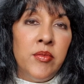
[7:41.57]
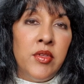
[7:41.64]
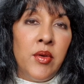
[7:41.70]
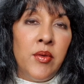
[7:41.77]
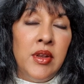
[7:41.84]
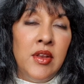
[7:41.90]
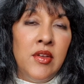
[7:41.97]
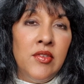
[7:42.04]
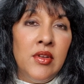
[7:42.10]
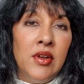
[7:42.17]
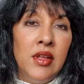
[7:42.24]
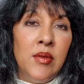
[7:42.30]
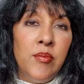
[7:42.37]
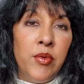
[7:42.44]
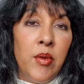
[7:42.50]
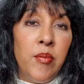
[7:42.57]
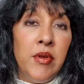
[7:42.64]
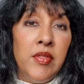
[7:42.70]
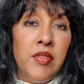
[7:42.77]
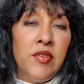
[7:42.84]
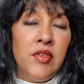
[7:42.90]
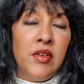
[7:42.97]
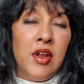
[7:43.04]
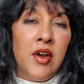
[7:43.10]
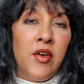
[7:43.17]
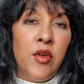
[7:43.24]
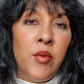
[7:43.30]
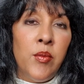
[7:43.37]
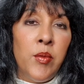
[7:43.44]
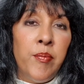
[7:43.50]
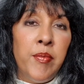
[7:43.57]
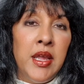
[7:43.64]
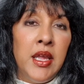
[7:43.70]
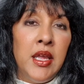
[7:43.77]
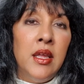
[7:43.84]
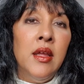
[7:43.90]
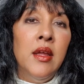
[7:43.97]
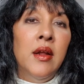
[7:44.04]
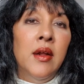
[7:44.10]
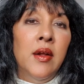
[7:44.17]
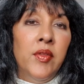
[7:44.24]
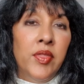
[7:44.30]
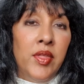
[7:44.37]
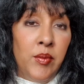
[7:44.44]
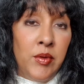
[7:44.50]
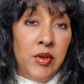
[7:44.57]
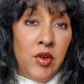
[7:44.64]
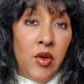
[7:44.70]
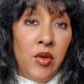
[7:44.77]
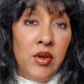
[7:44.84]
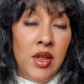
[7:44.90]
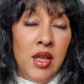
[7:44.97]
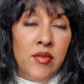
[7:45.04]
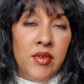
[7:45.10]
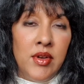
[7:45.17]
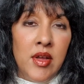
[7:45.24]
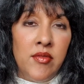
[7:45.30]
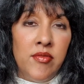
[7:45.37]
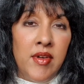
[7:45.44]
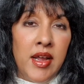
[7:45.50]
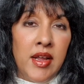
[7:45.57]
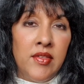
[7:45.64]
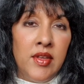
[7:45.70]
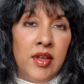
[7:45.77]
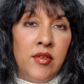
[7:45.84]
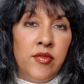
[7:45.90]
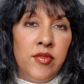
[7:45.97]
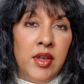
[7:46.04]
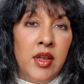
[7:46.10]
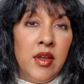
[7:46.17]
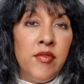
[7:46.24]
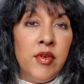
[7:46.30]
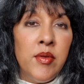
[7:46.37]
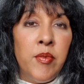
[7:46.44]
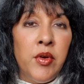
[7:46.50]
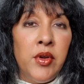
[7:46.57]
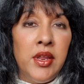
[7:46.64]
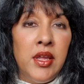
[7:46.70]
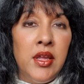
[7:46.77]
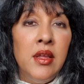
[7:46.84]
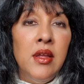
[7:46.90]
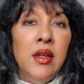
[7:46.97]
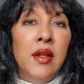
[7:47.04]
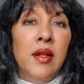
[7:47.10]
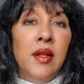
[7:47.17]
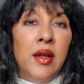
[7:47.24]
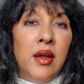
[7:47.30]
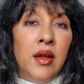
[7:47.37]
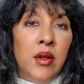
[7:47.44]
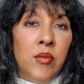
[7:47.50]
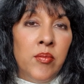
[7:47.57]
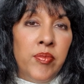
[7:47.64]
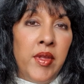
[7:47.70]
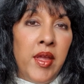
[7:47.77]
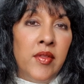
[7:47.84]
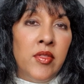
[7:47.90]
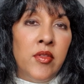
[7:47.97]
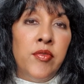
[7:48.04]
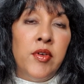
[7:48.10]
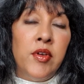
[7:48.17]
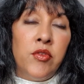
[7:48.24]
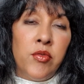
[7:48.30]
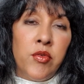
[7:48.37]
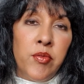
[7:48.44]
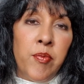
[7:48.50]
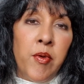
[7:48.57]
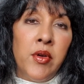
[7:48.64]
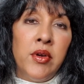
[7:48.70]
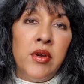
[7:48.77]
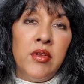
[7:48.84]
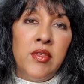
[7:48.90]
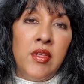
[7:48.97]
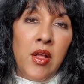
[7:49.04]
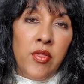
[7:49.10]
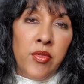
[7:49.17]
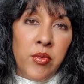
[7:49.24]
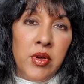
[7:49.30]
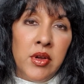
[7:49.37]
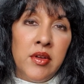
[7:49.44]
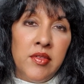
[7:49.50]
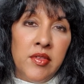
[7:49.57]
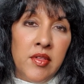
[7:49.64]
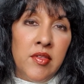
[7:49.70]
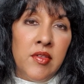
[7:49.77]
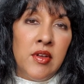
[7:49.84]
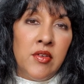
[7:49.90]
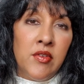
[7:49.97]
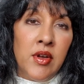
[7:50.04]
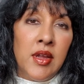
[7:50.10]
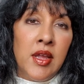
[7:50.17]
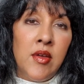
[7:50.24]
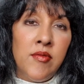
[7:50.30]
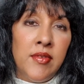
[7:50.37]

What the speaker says: So initially, probably the scenario will be that we don't have enough vaccine for everybody, and the first responders, health workers, etc., get